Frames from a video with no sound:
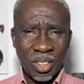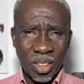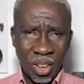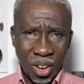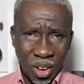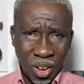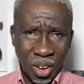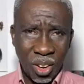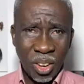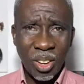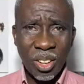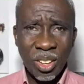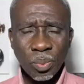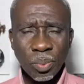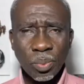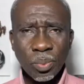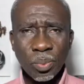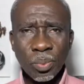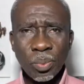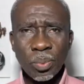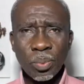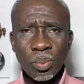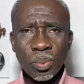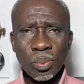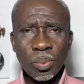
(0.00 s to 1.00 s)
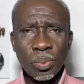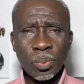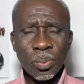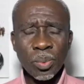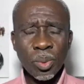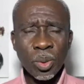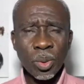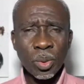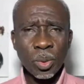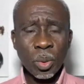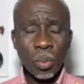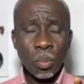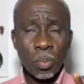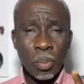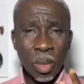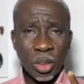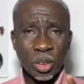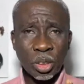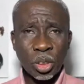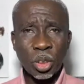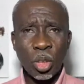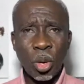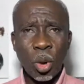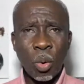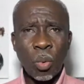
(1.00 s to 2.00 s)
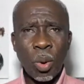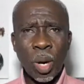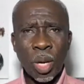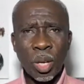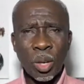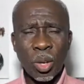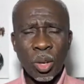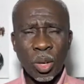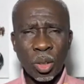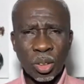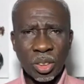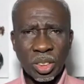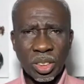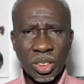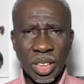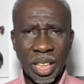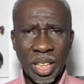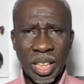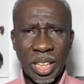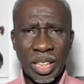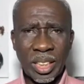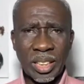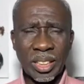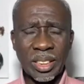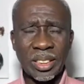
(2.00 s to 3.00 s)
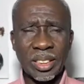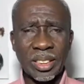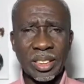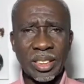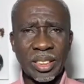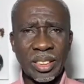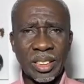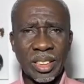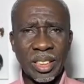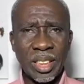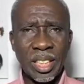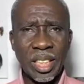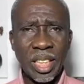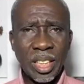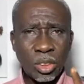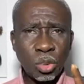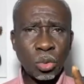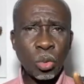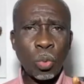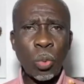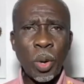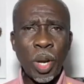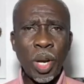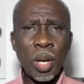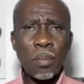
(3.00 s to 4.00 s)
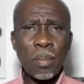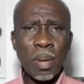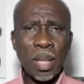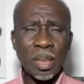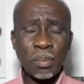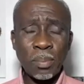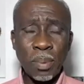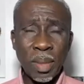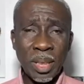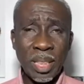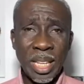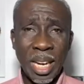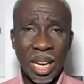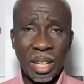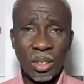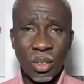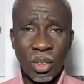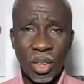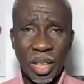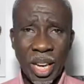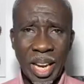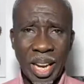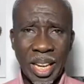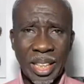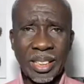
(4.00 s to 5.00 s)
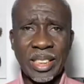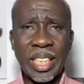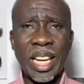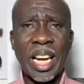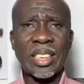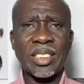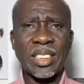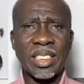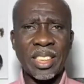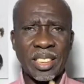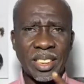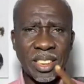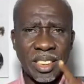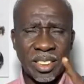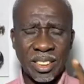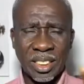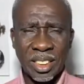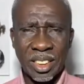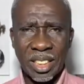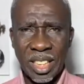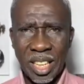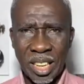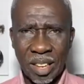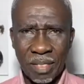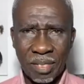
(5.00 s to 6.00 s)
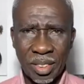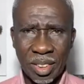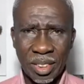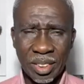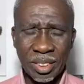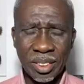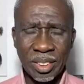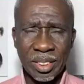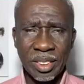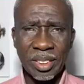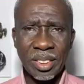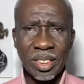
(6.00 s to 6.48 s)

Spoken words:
God to make sure what God said. His will must be done on earth as it is in heaven.